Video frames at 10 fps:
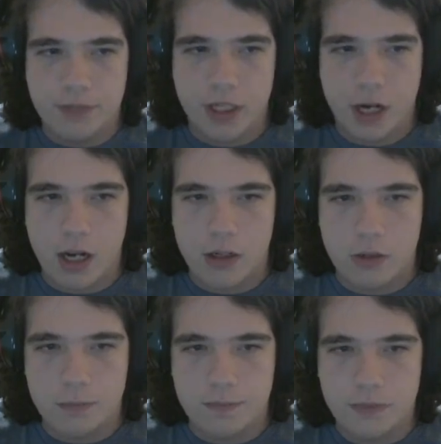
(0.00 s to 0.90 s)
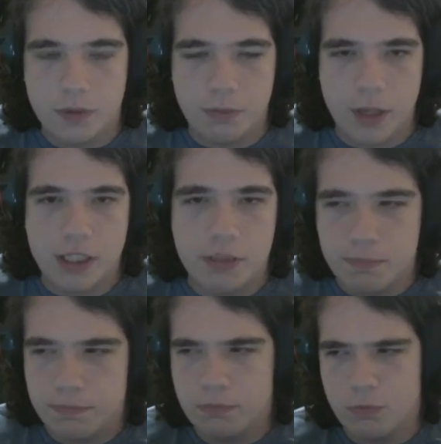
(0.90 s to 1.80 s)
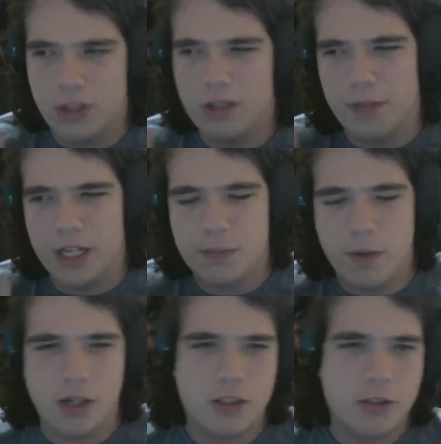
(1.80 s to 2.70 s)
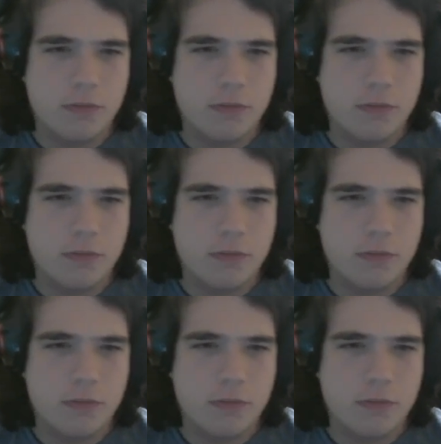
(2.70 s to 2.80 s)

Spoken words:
like an auto blaze with the blaze spawners.